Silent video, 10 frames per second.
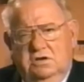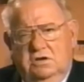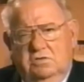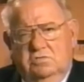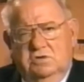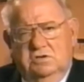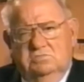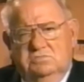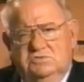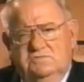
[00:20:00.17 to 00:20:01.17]
told it
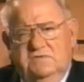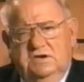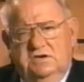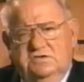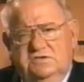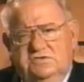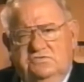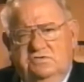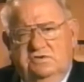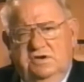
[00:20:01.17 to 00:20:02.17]
very,
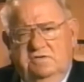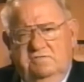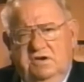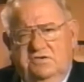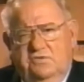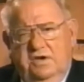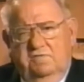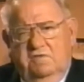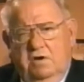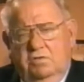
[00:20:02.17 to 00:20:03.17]
in a very
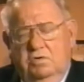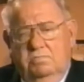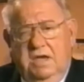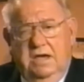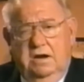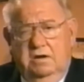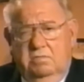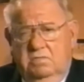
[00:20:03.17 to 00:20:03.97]
straightforward manner